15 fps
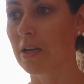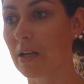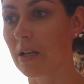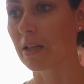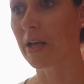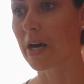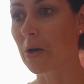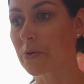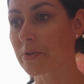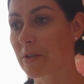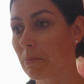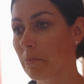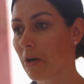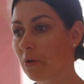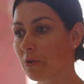allows
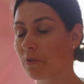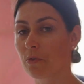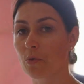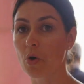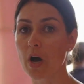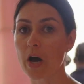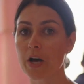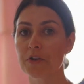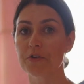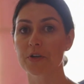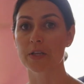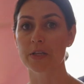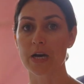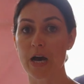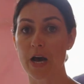about
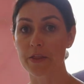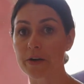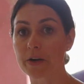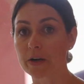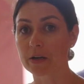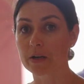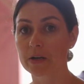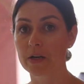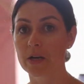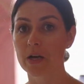400 other